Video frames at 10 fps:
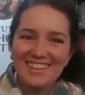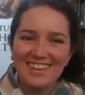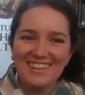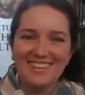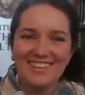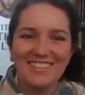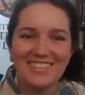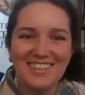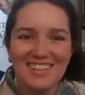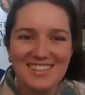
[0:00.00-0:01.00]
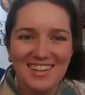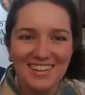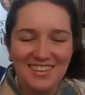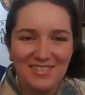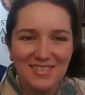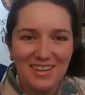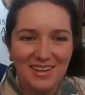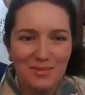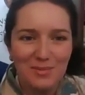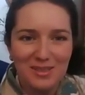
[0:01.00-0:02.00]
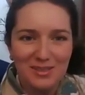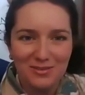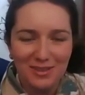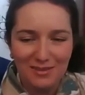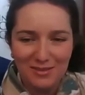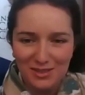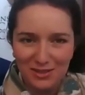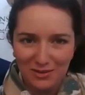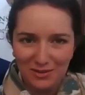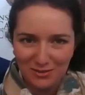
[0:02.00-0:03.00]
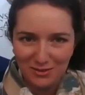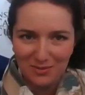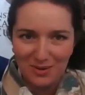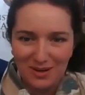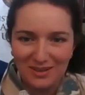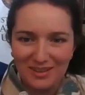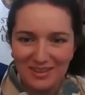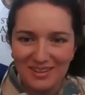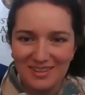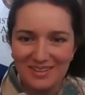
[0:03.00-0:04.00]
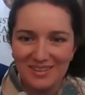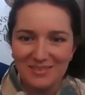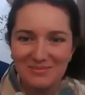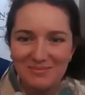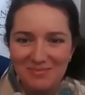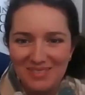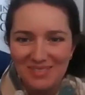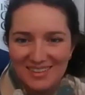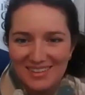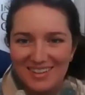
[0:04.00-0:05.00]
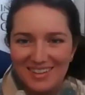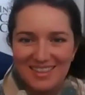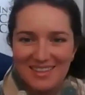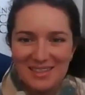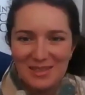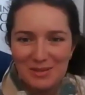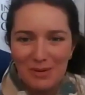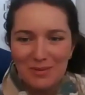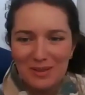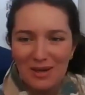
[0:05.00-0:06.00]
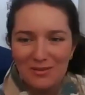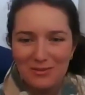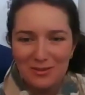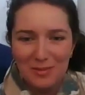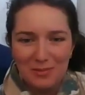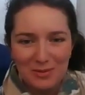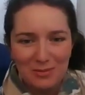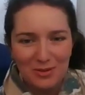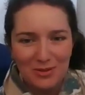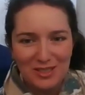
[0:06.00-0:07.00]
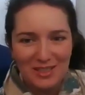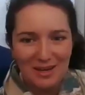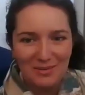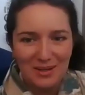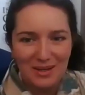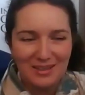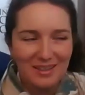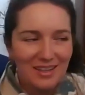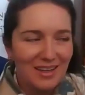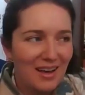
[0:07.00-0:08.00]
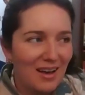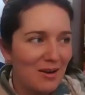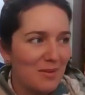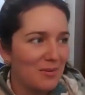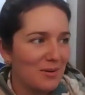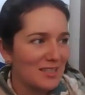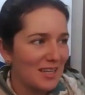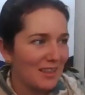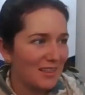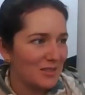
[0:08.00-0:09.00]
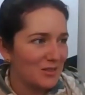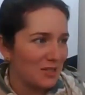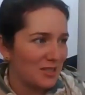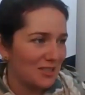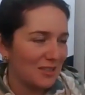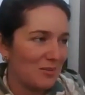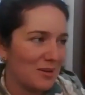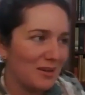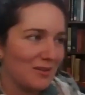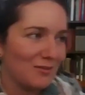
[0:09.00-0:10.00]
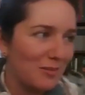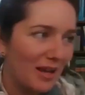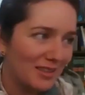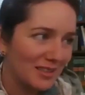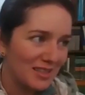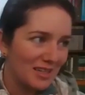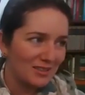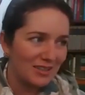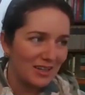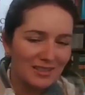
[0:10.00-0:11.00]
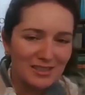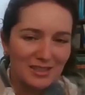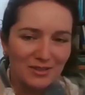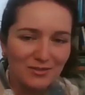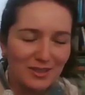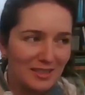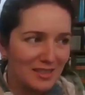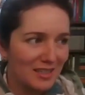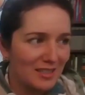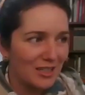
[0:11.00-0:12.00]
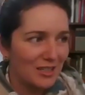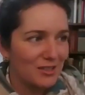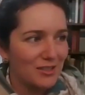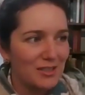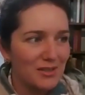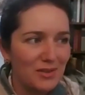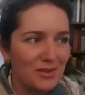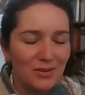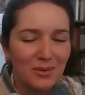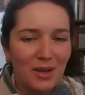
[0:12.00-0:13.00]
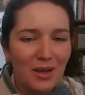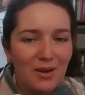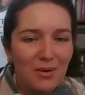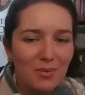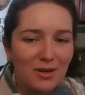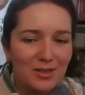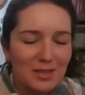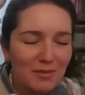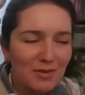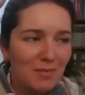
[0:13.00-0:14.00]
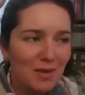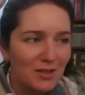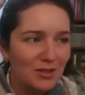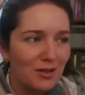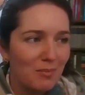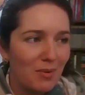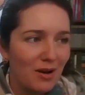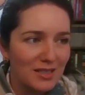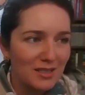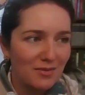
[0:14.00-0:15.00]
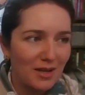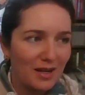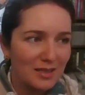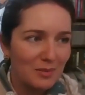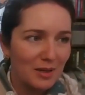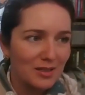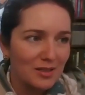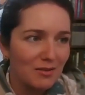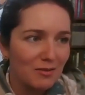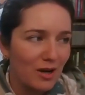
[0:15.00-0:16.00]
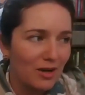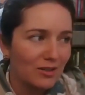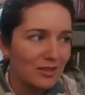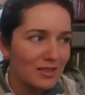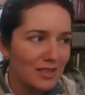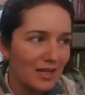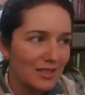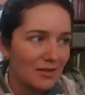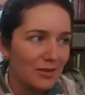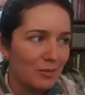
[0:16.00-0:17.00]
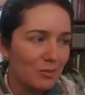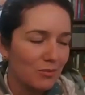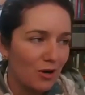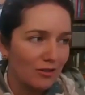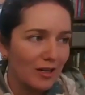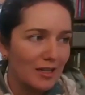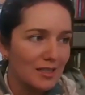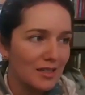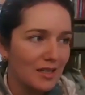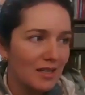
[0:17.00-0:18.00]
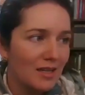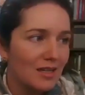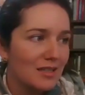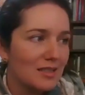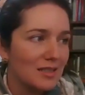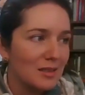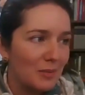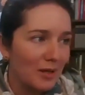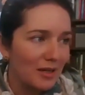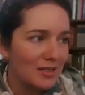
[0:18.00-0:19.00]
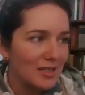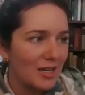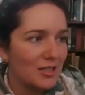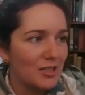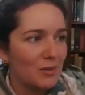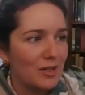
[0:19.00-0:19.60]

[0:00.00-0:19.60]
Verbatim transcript: Thank you. Yes, I love that image of kind of just going for a walk and uh, I think that's probably helpful if people approach it in that way. Um, I want to take this question coming in from Alexander. Alexander writes In Chesterton's view, what are some of the major positive aspects of modern scientific progress? Despite its H.G.